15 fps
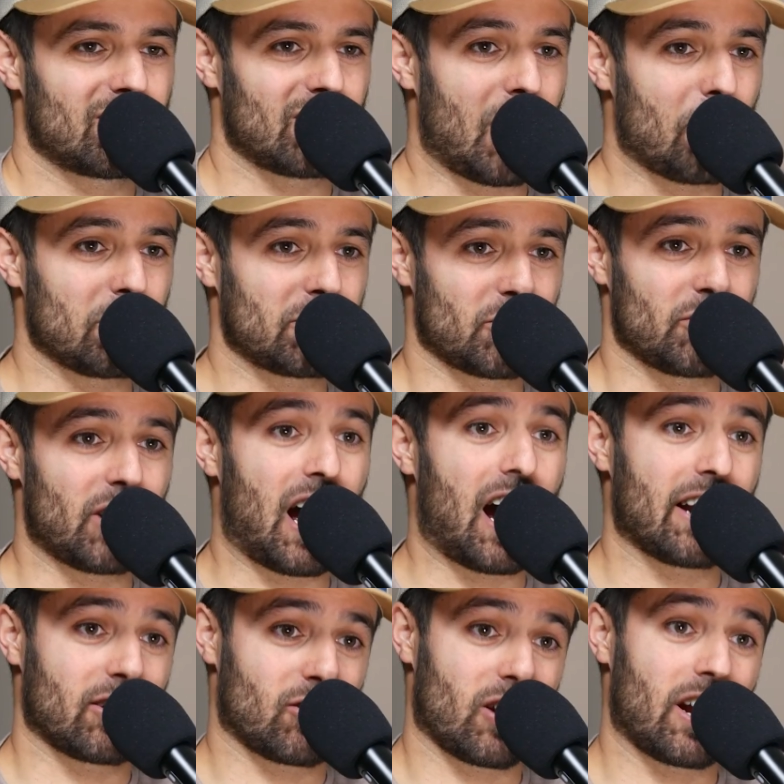that was your
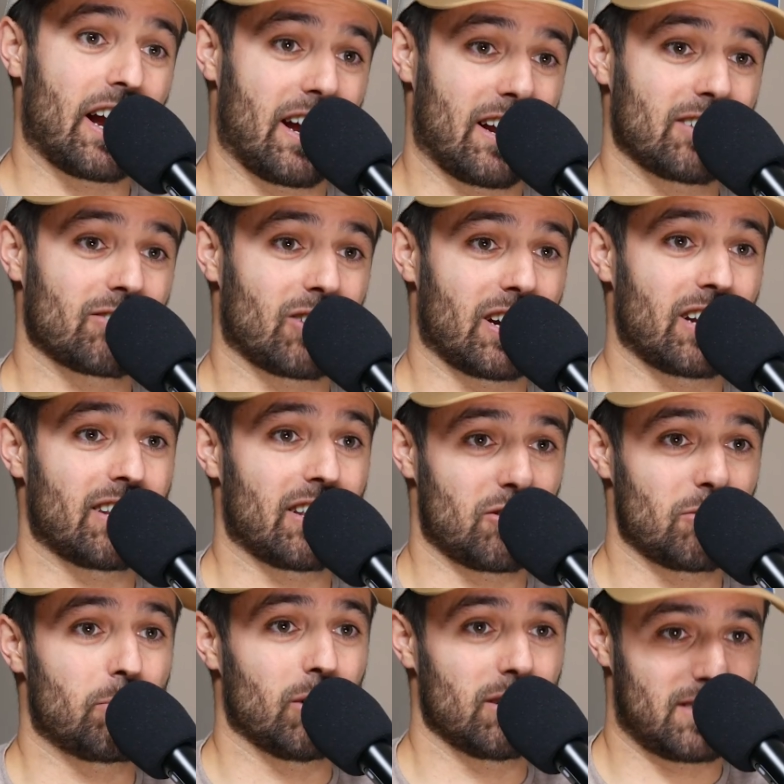$9,000, right? That
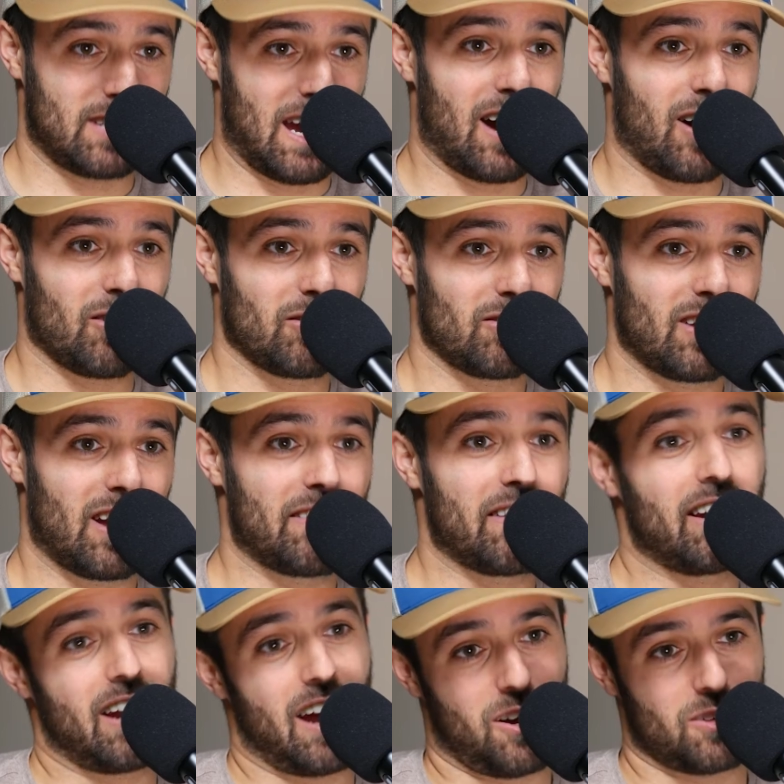you put down, and
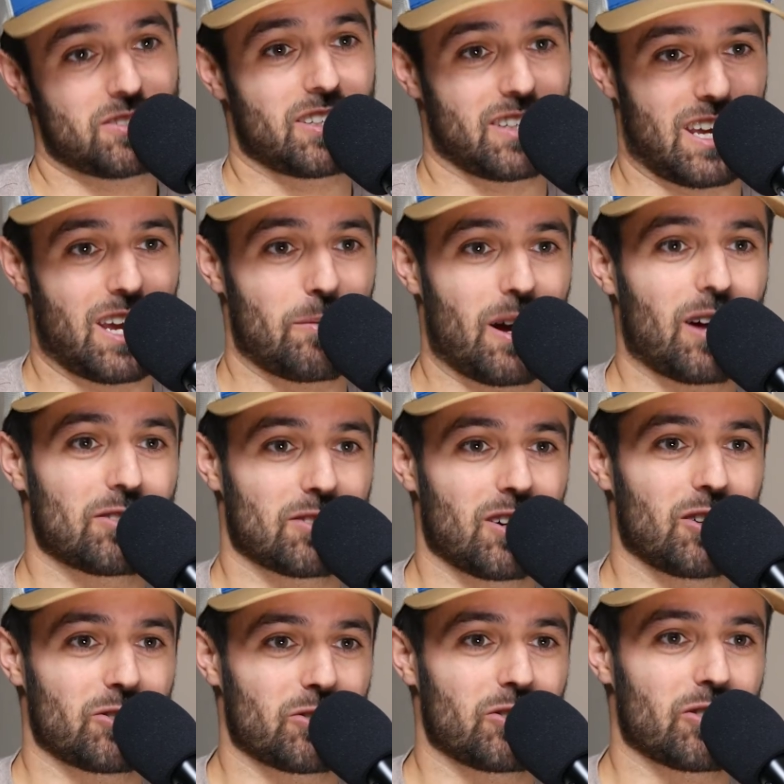then how it came out to
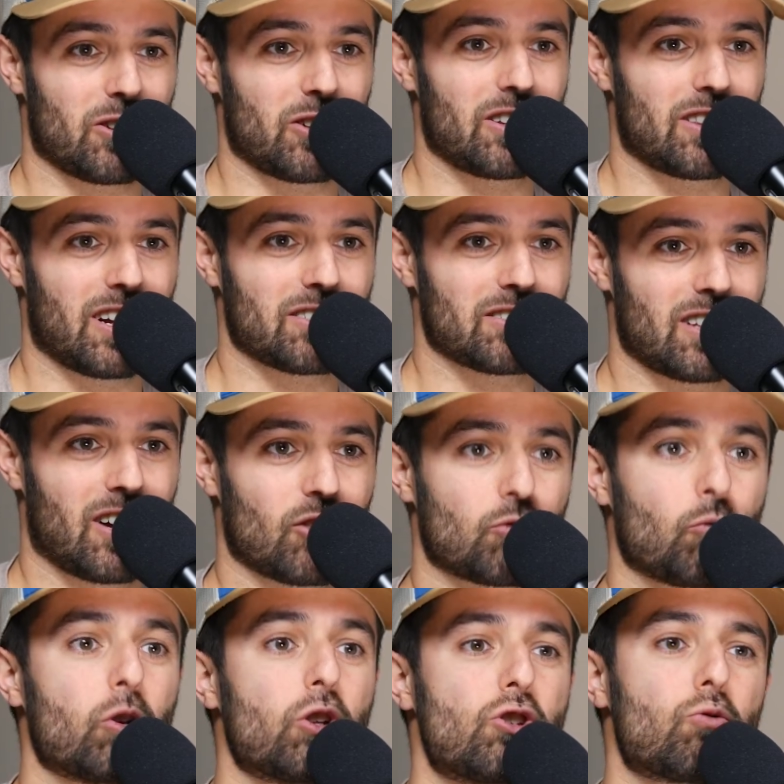$130,000.
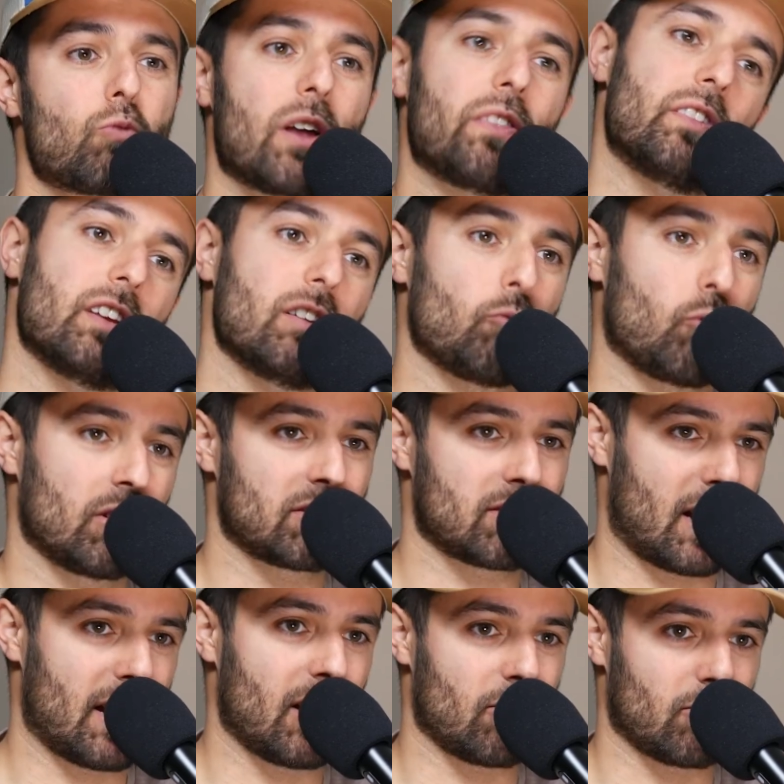What did you rent the one
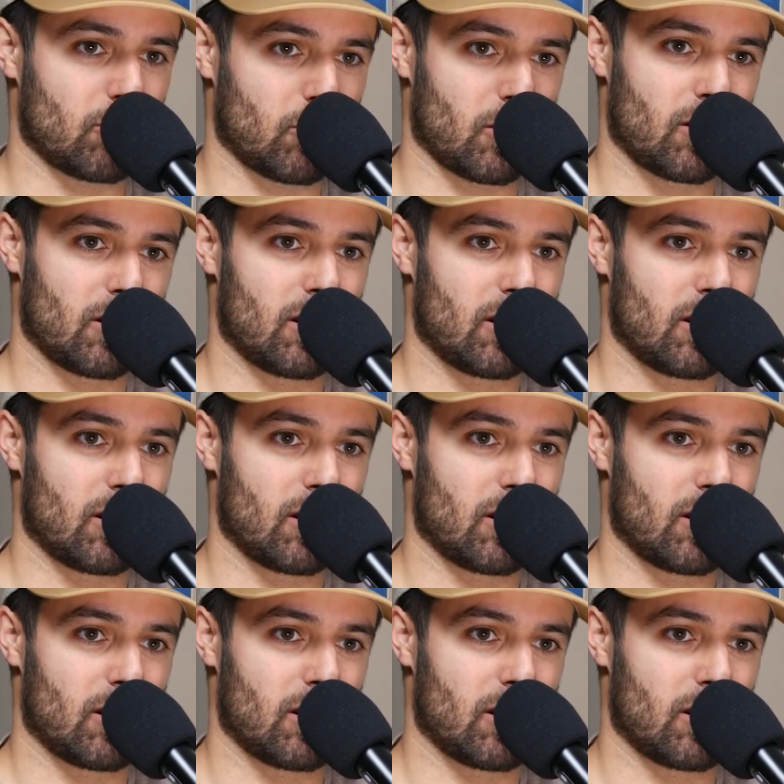side out for?